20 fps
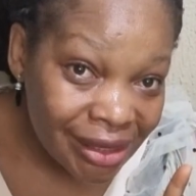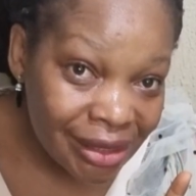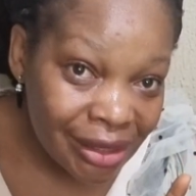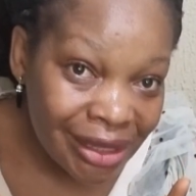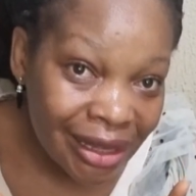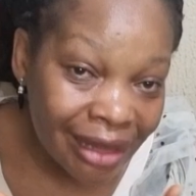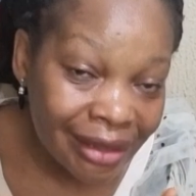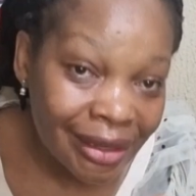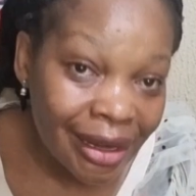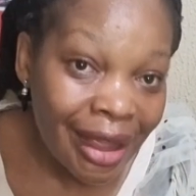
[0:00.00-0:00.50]

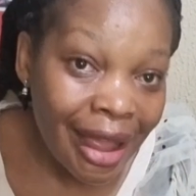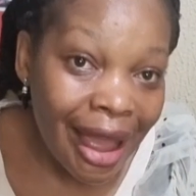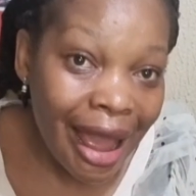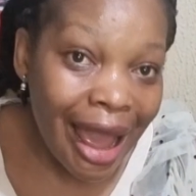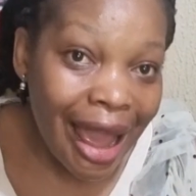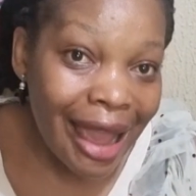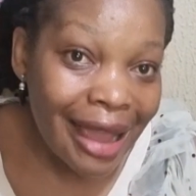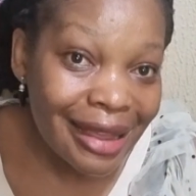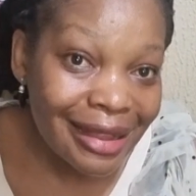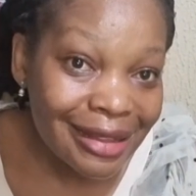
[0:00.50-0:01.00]
than
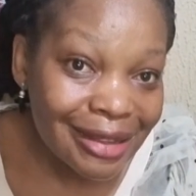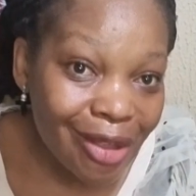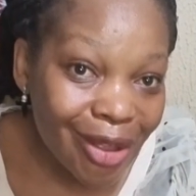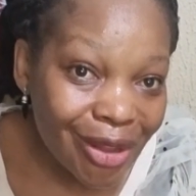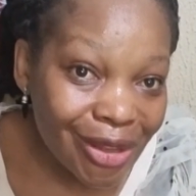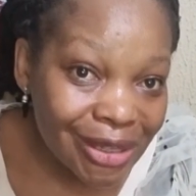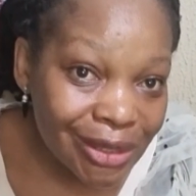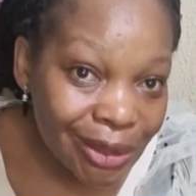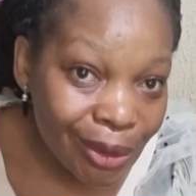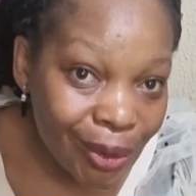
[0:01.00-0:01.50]
I
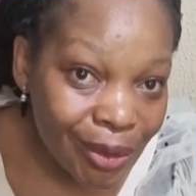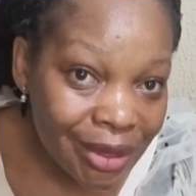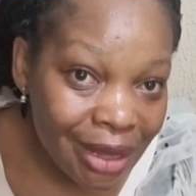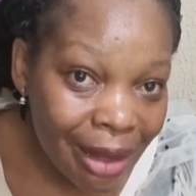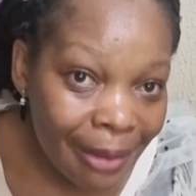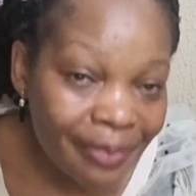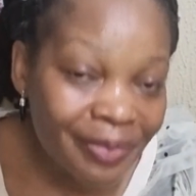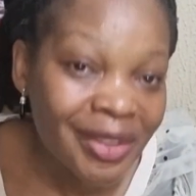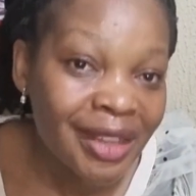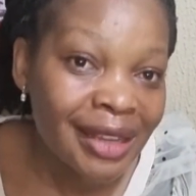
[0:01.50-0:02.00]
told
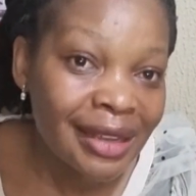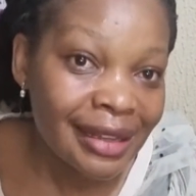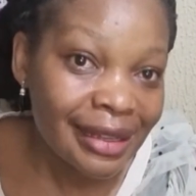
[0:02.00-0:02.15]
them,